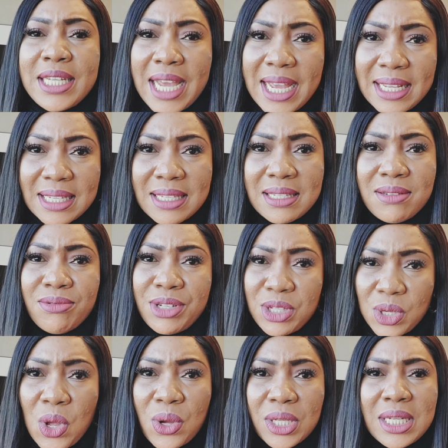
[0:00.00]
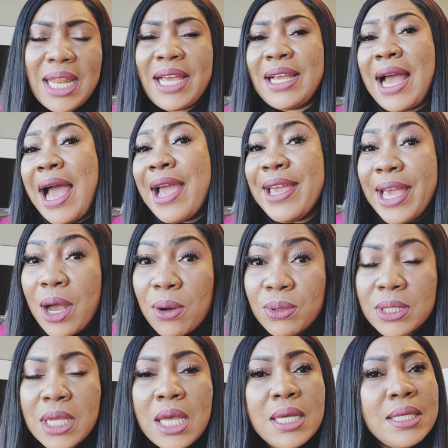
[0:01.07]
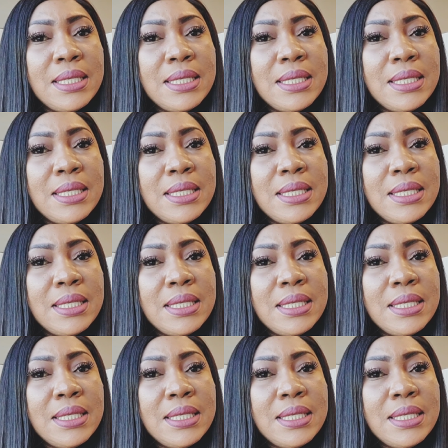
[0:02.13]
test result like IELTS,